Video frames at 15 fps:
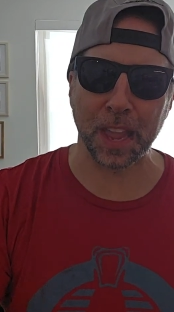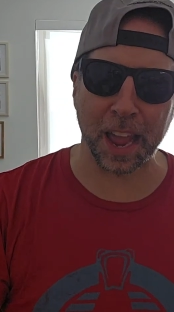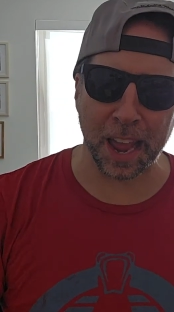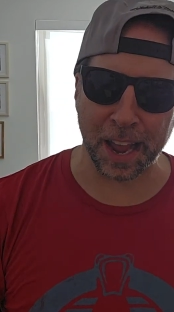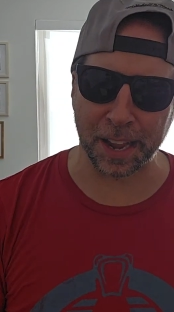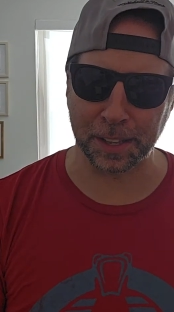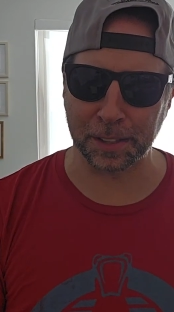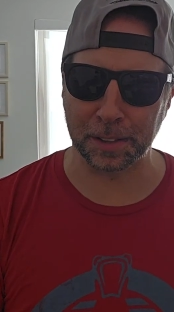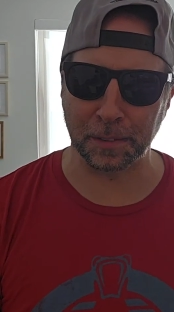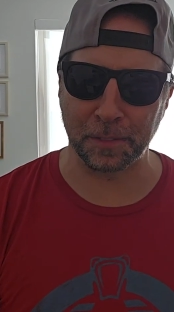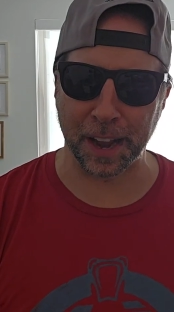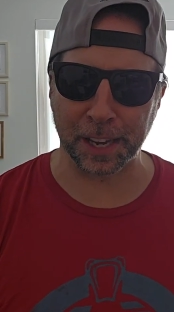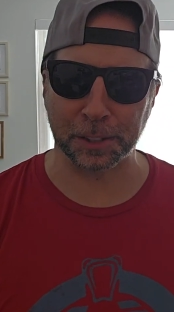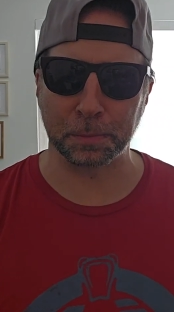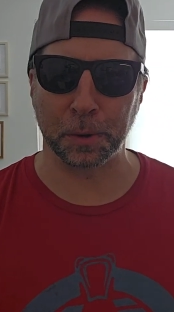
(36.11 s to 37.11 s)
and the
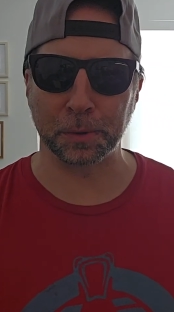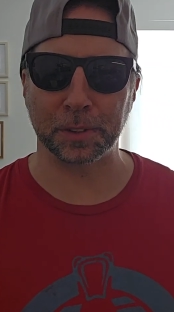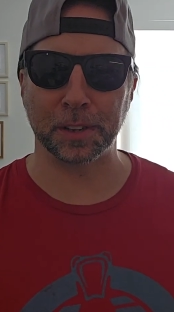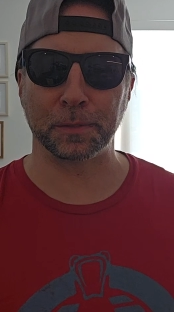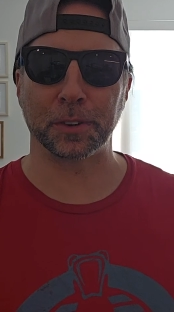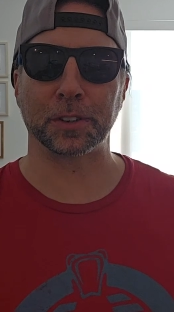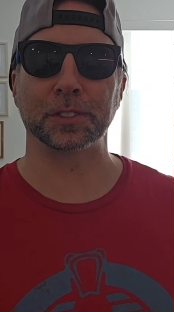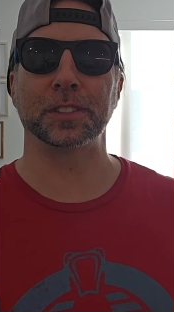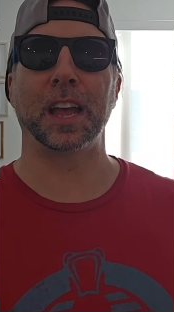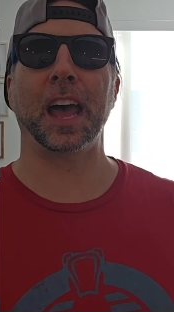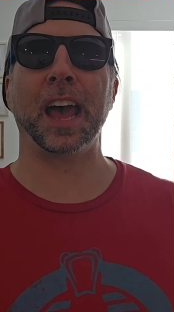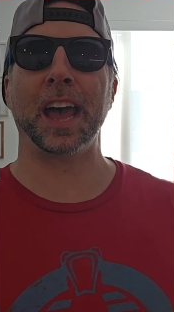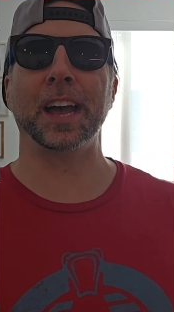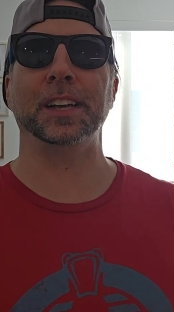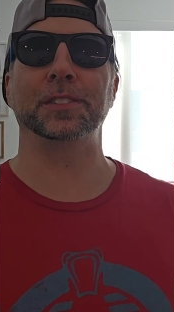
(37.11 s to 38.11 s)
vast multiverse
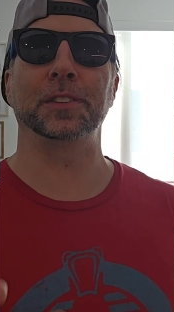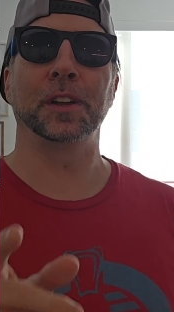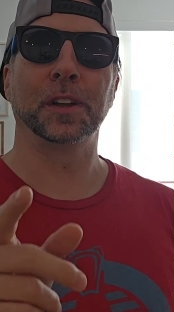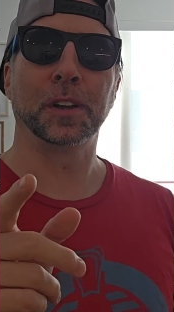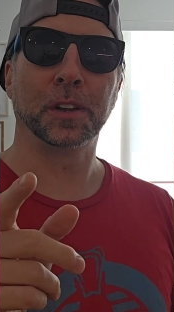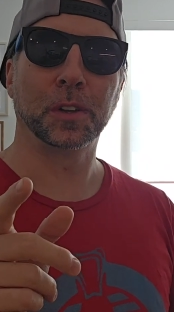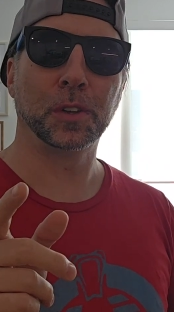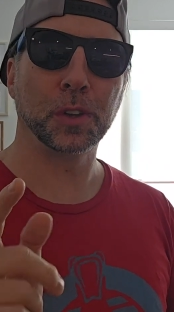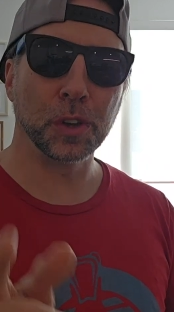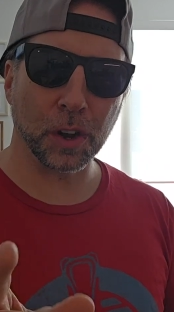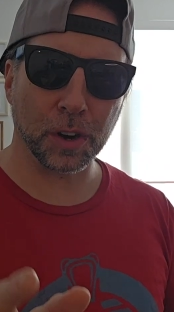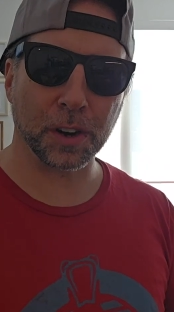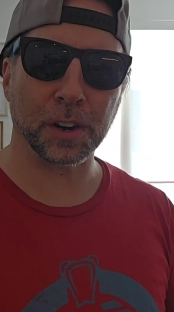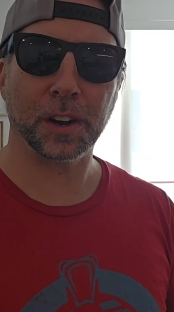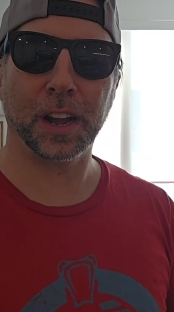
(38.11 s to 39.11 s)
as
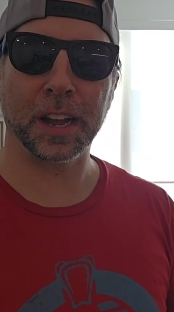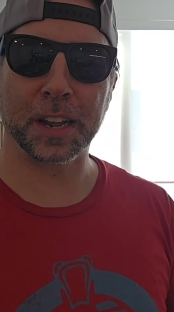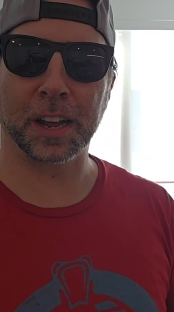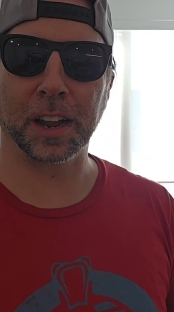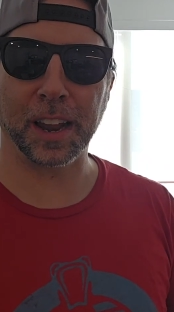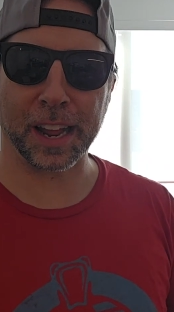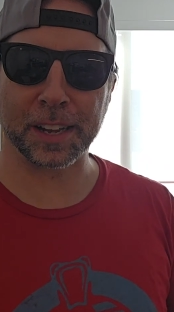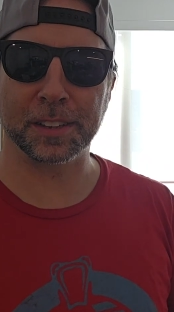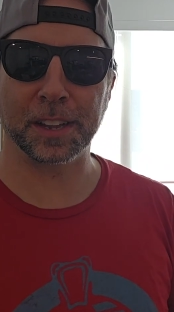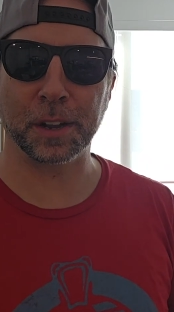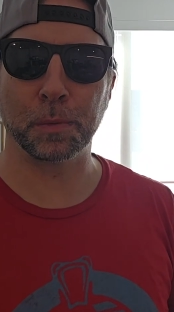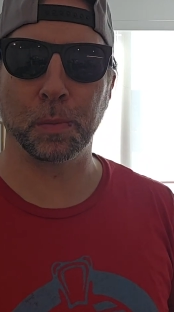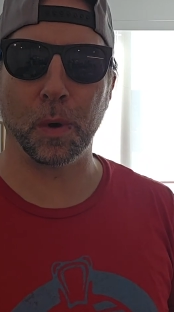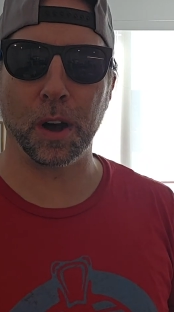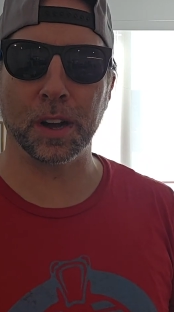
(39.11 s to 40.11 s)
your
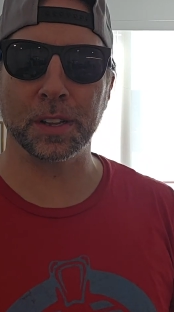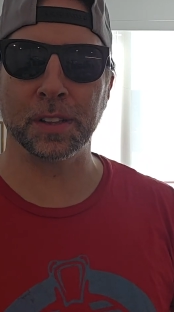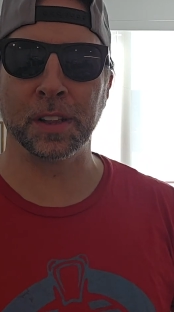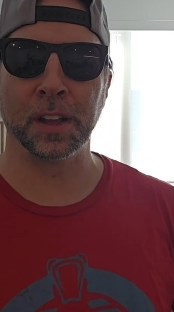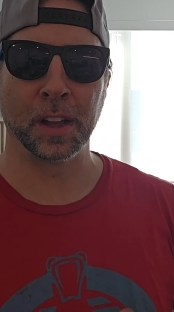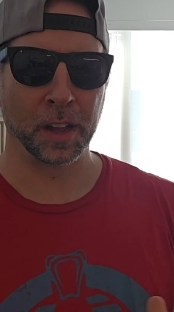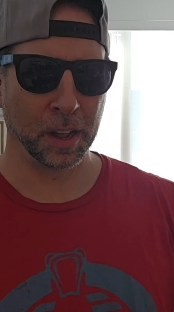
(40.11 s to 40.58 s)
eclectic one.